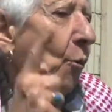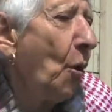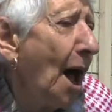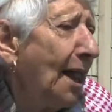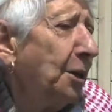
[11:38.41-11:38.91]

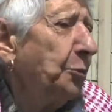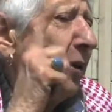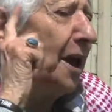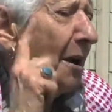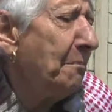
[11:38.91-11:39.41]
while
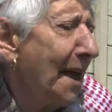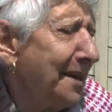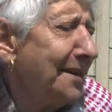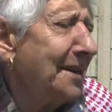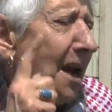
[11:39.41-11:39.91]
we are
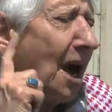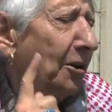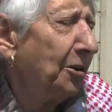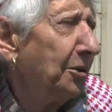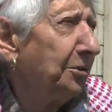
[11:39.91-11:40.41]
making
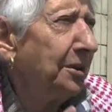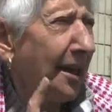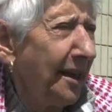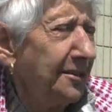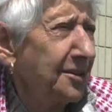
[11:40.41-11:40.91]
our own
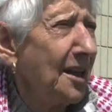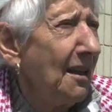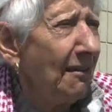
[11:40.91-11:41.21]
case.